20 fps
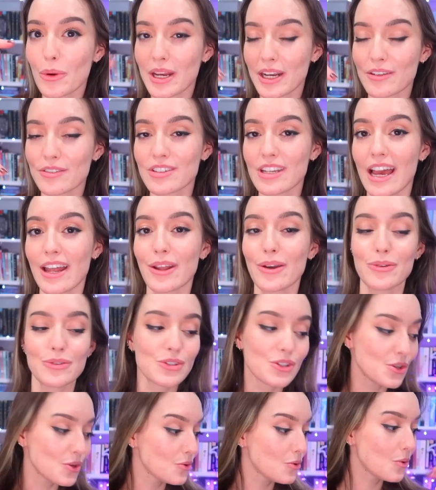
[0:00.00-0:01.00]
Queen of
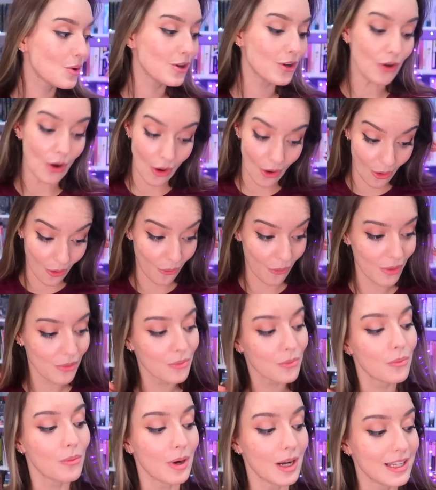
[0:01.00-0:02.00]
Shadows, you know
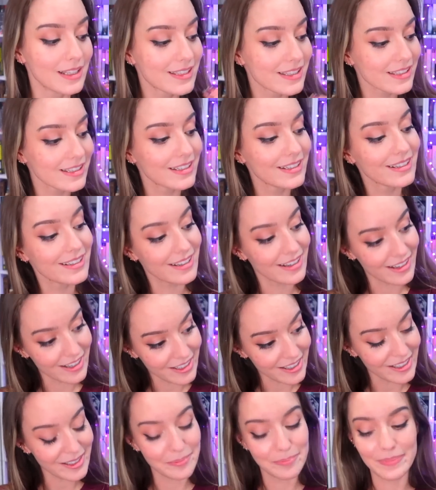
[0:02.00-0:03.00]
what's
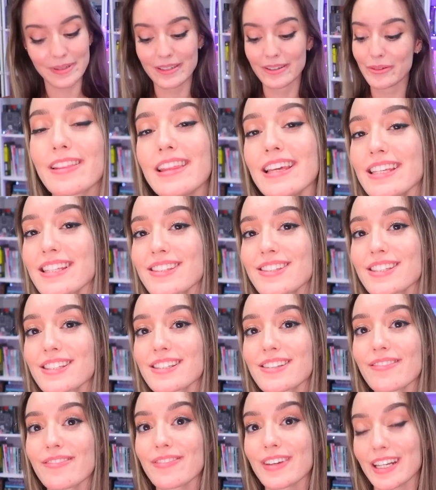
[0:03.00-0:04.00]
up.
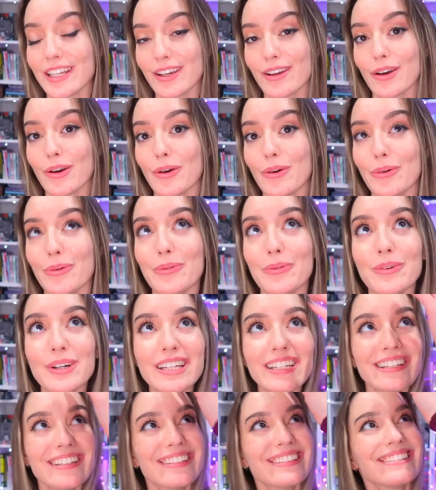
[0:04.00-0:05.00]
This video,
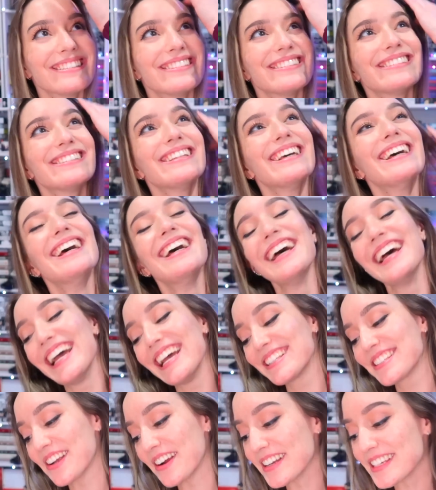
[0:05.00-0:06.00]

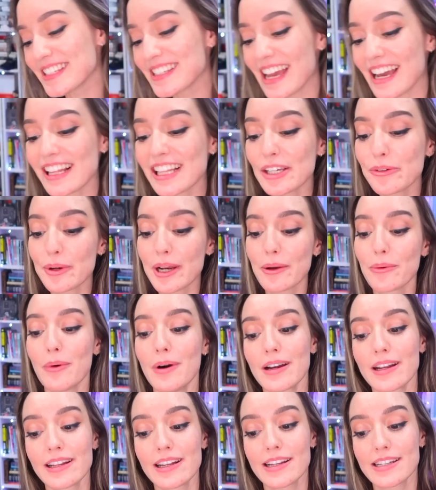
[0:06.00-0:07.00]
it's not exactly what I
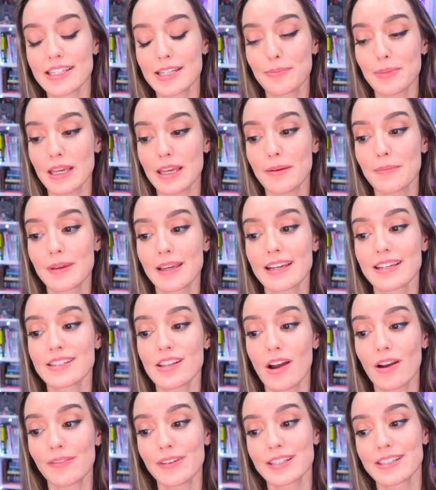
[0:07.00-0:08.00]
wanted it to be, because
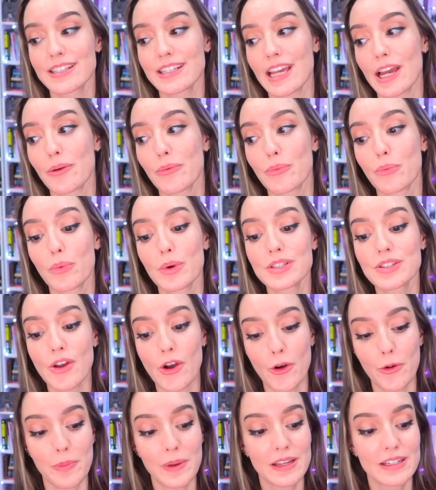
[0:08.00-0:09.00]
obviously I was
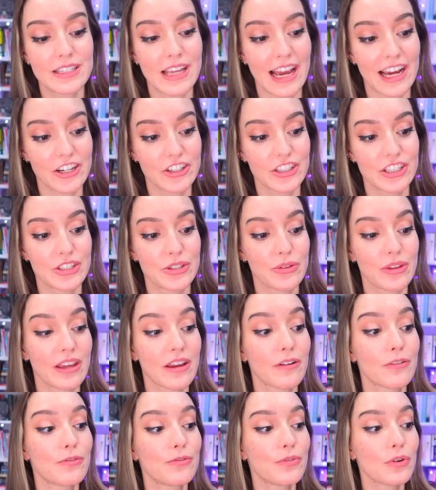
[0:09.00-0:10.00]
hoping to actually do
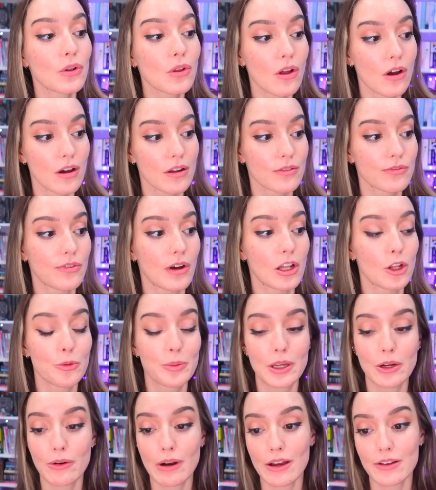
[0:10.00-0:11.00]
like a full-on follow
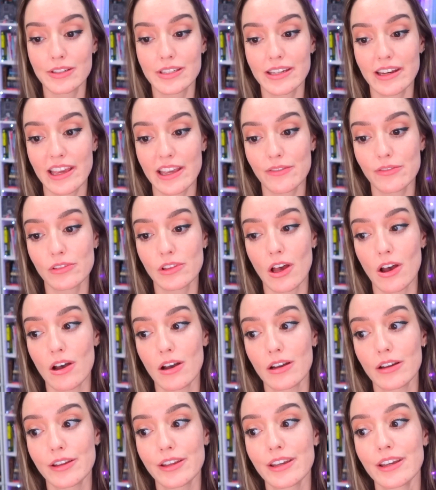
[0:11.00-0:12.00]
me around today
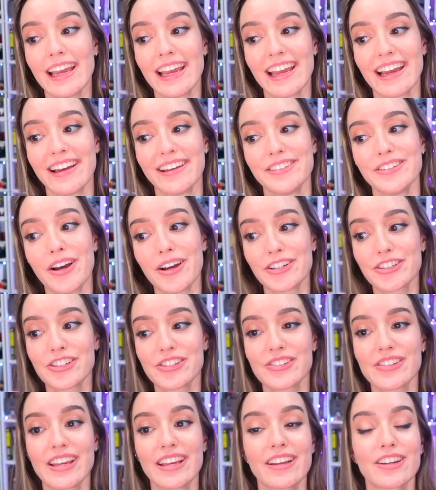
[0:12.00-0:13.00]
vlog, and not
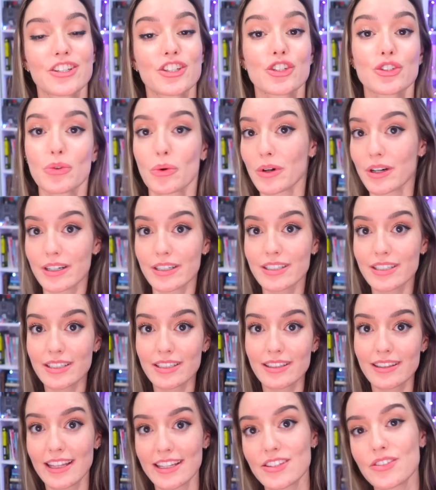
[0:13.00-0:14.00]
just like a
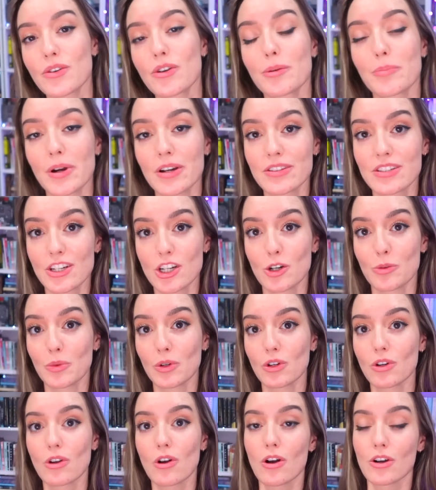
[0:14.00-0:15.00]
short let's go to Barnes &
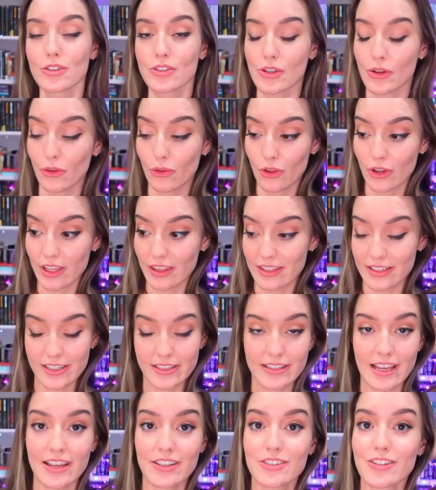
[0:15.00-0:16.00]
Noble, also look at the
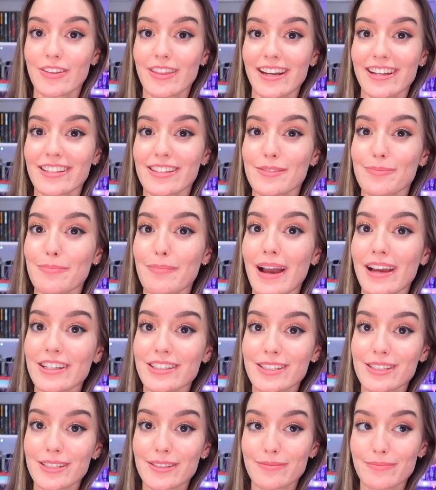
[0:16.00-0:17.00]
disaster that is
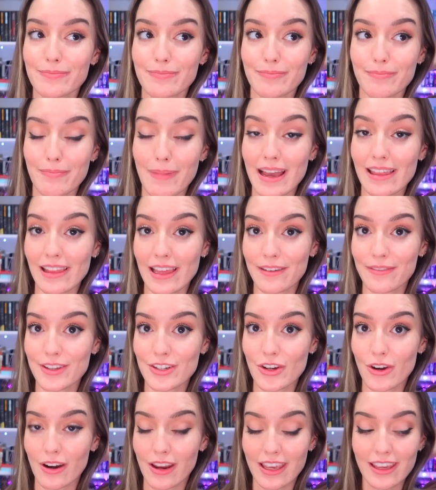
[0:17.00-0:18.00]
my life
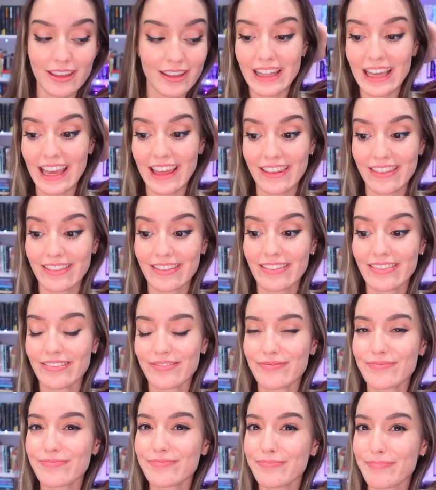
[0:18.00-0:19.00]
at Target, and
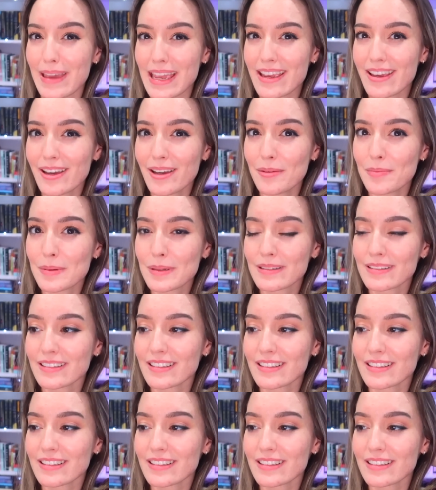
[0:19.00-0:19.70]
makeup.